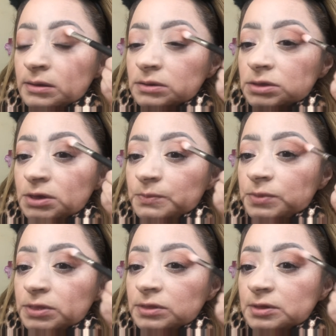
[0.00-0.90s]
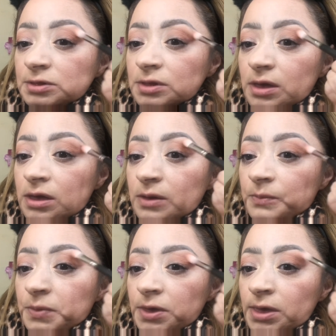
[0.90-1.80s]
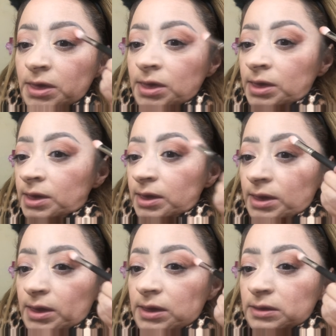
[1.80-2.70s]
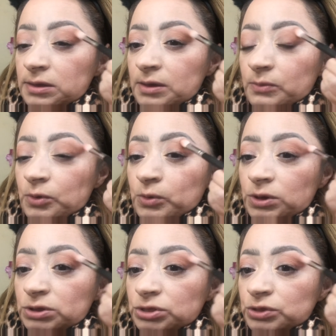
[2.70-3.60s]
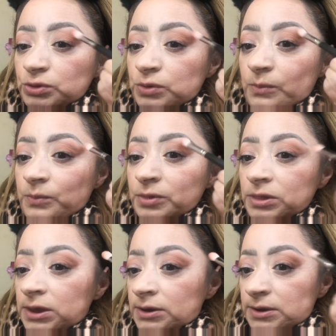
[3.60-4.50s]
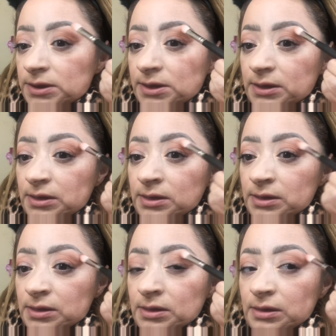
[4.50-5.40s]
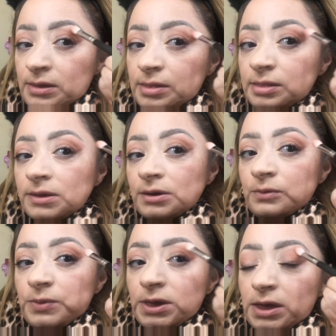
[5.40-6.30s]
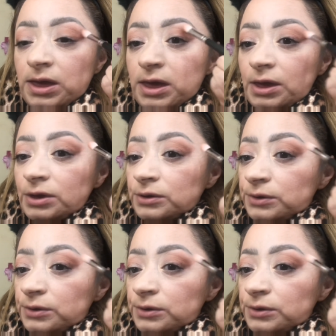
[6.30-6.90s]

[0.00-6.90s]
deepen this up and I'm going to blend it a little bit higher.